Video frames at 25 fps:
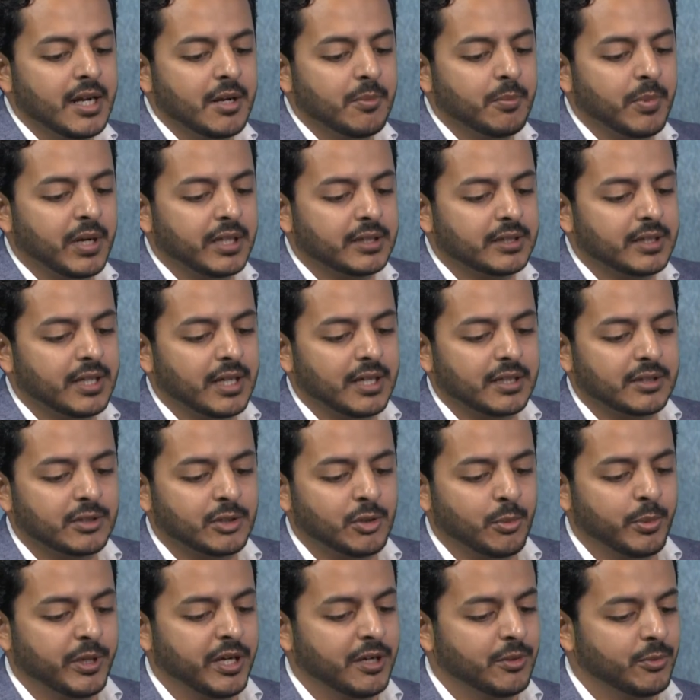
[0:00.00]
But
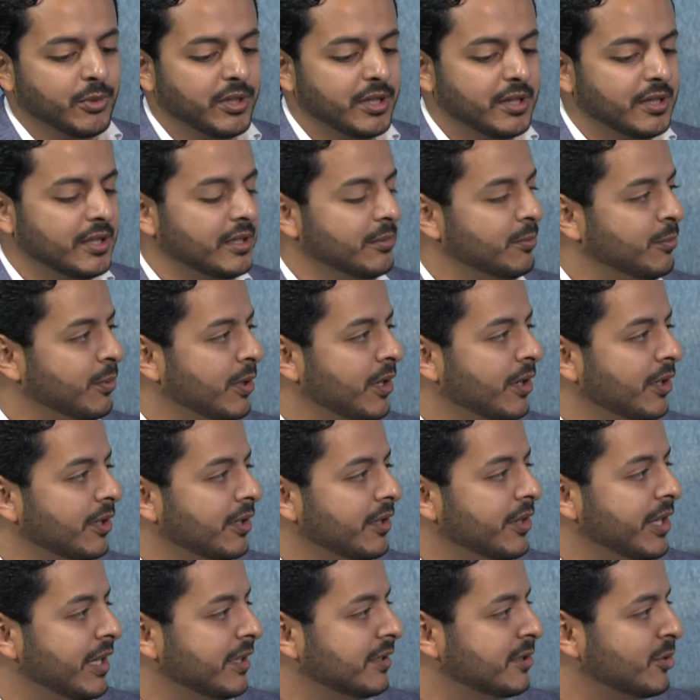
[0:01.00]
to begin with, Paul,
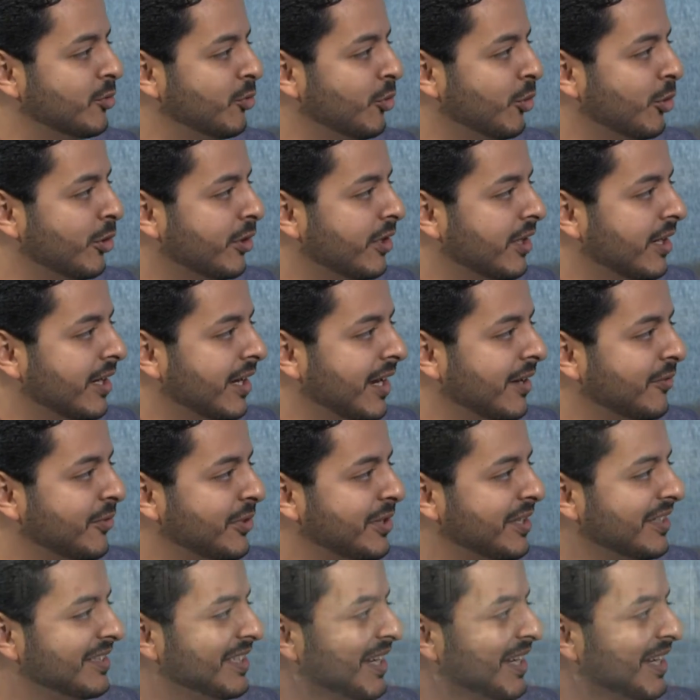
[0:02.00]
thanks for having the